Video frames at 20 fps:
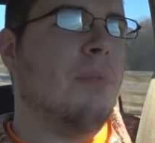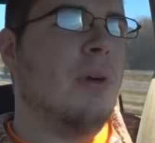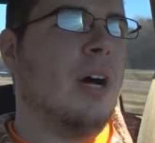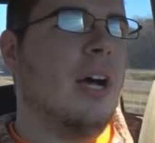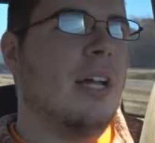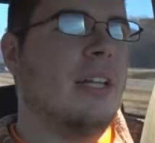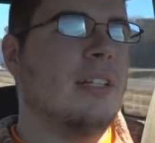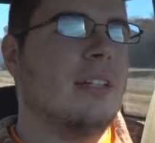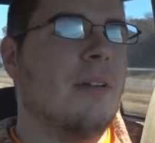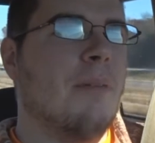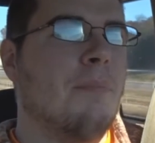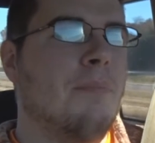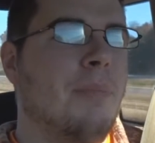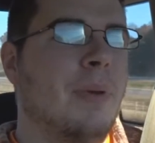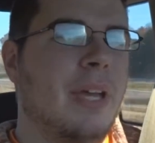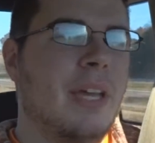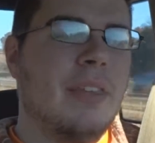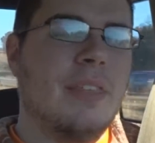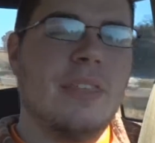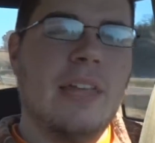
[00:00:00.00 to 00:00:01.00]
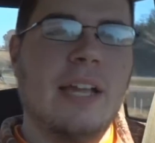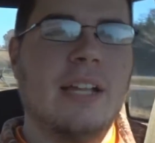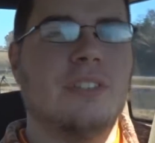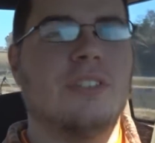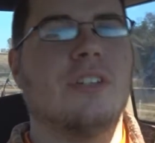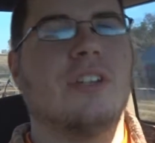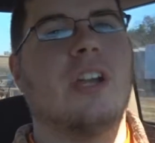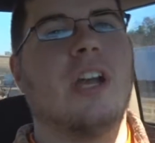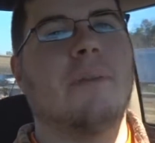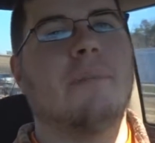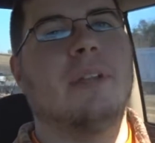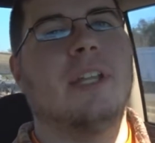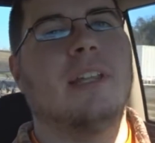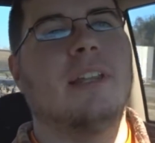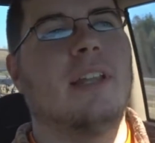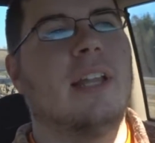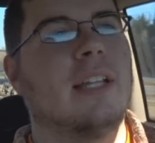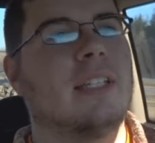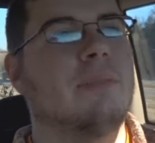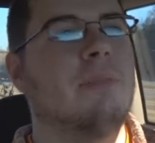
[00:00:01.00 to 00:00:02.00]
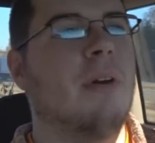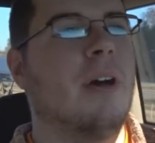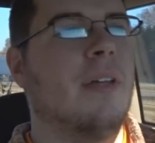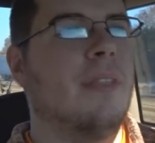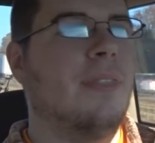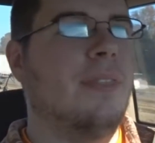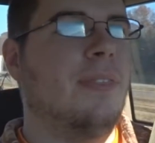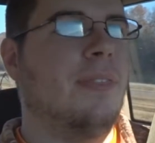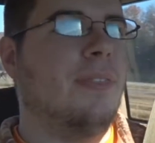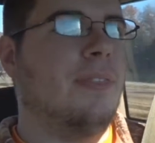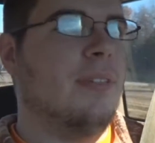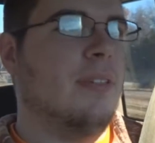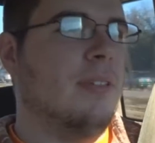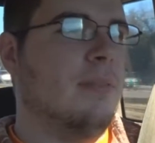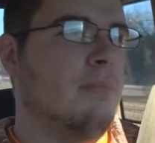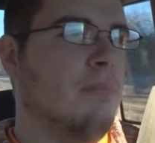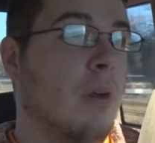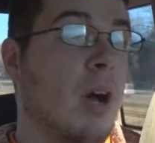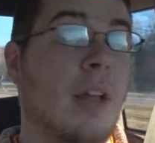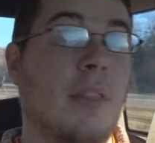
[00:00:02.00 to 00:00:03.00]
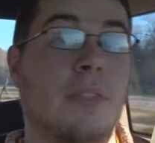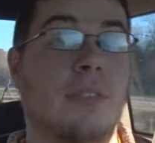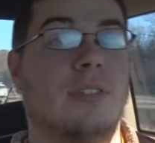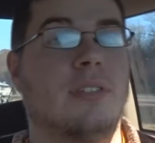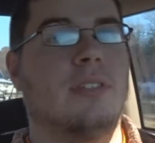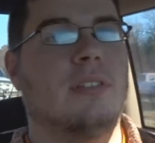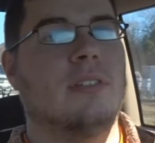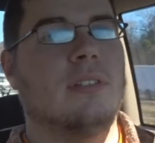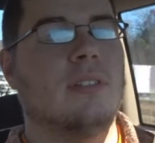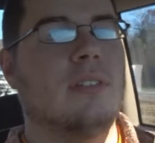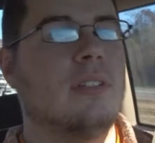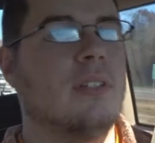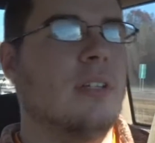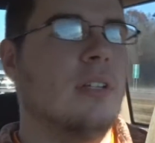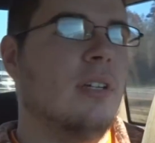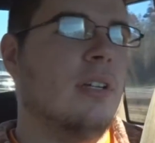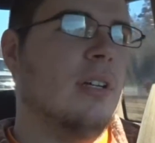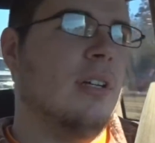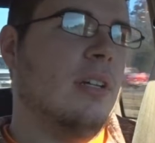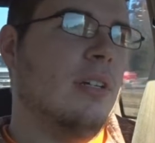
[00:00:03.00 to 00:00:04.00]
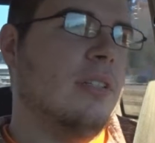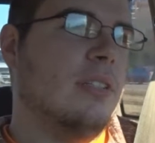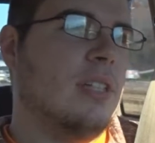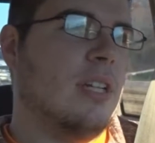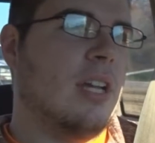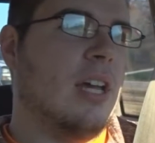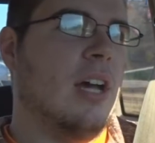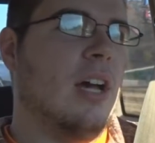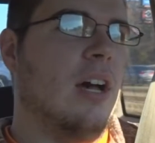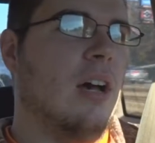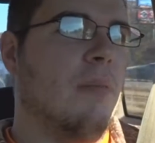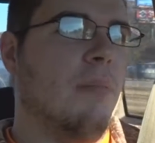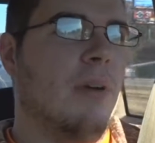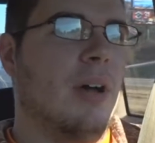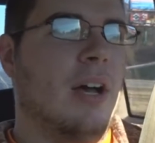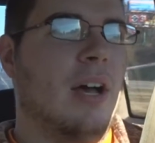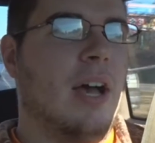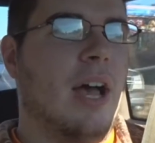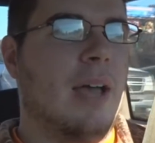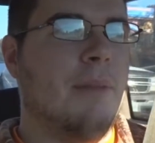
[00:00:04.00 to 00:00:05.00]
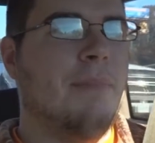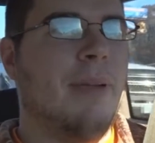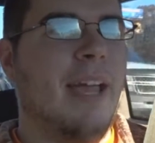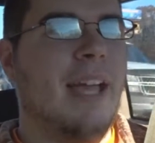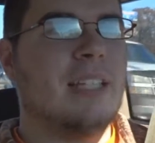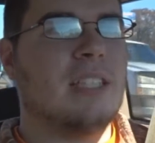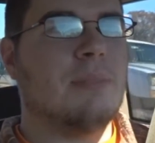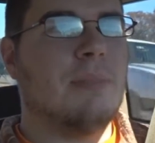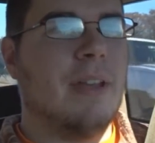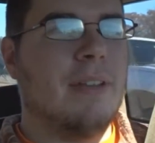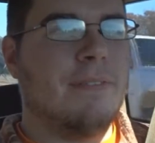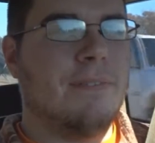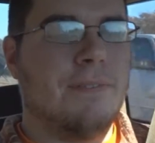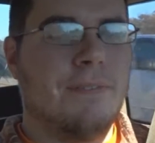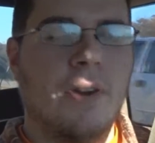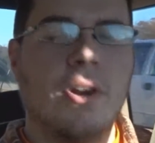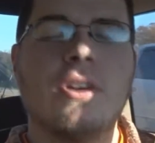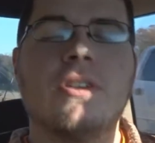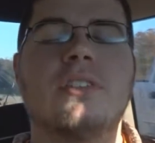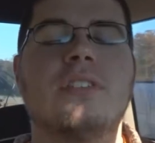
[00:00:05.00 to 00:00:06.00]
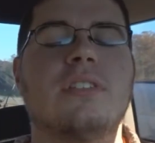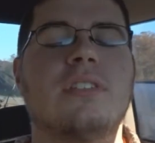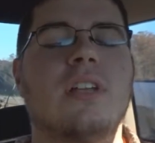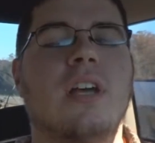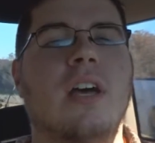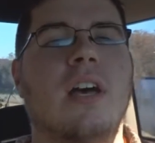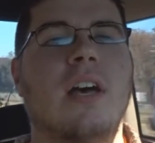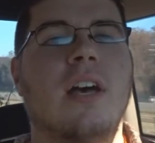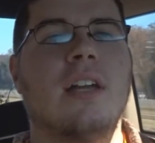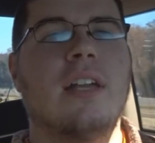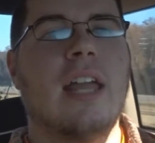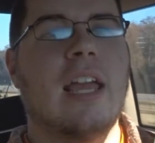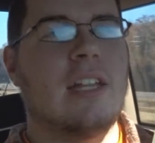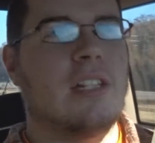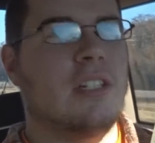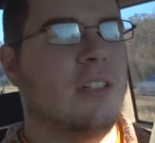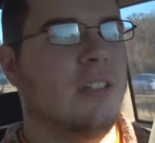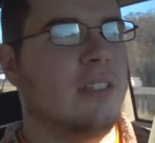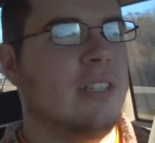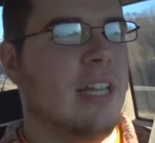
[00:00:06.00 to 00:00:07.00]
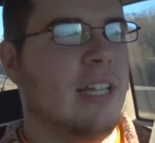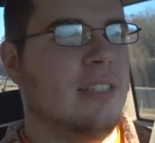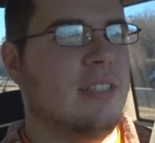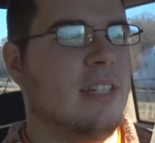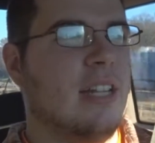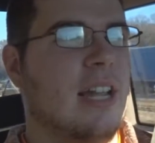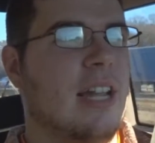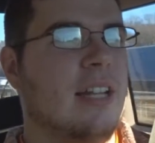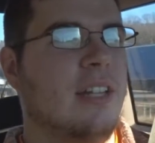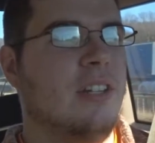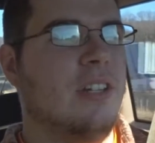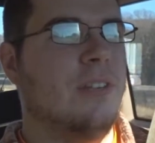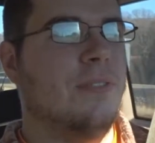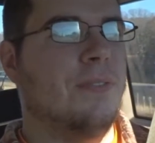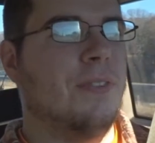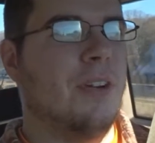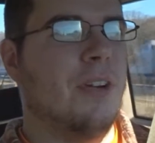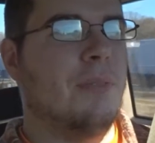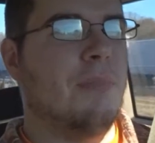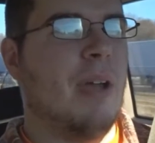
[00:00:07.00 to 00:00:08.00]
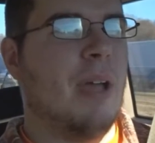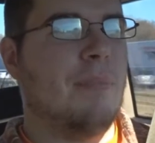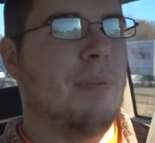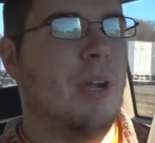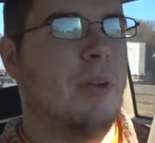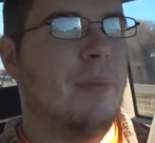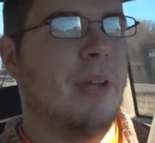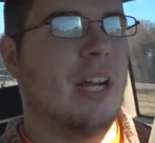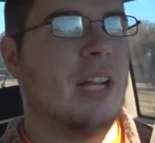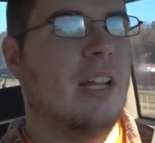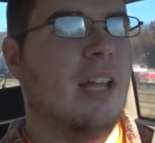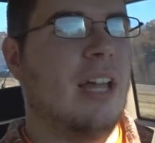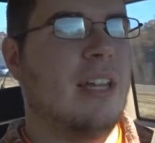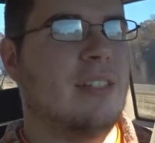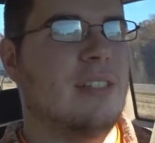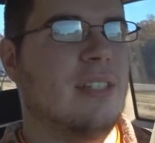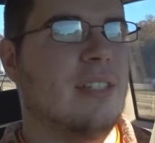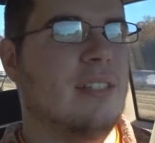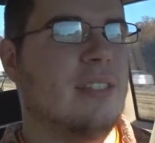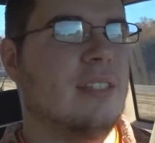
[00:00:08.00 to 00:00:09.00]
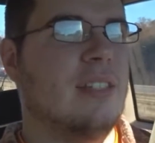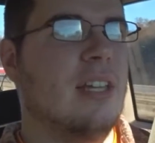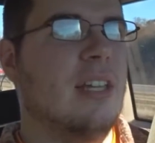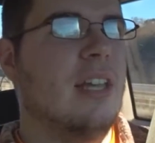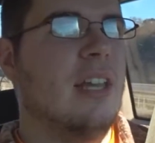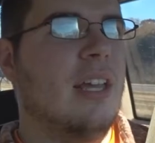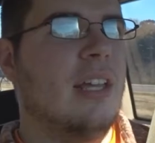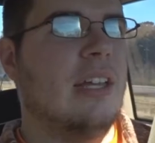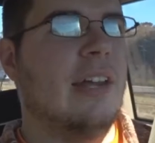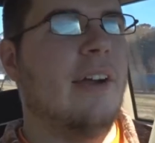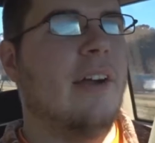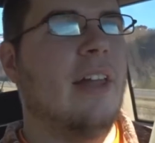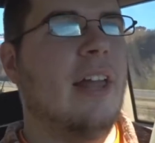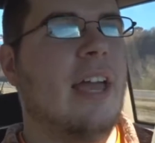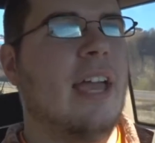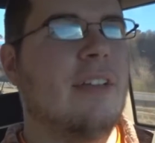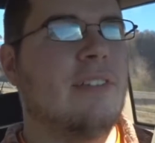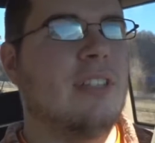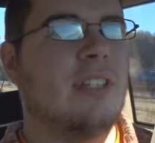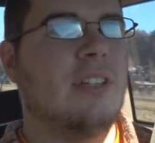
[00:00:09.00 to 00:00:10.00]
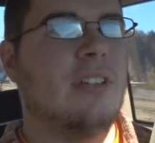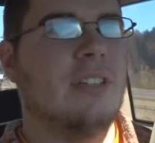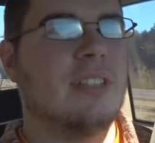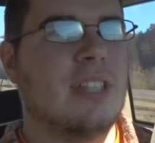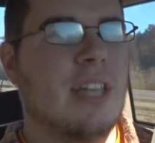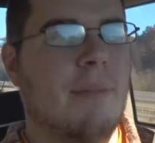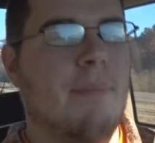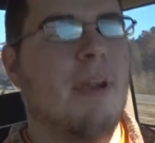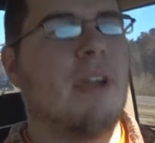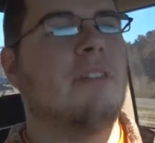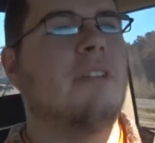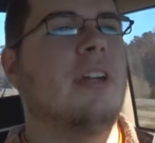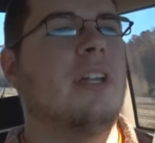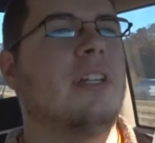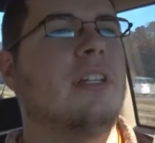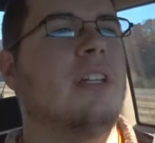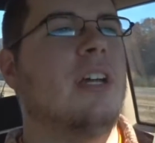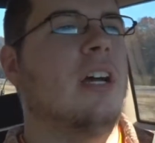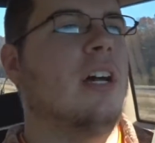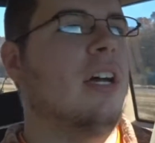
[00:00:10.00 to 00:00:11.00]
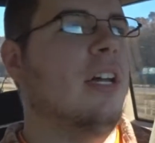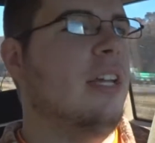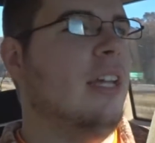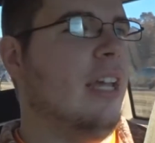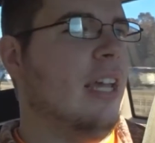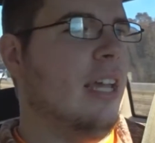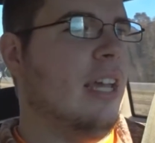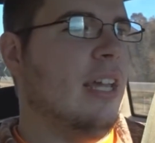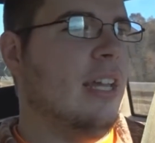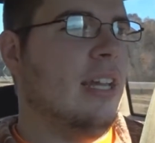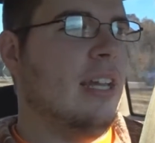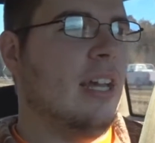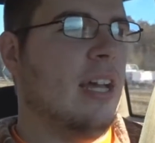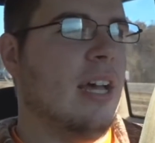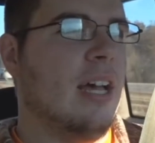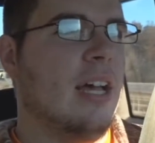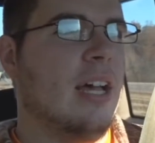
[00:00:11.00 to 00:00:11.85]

but big things are coming in the next months to come. I passed my first national test that I had to do for my paramedic license. Now all I have to do is get my written done, and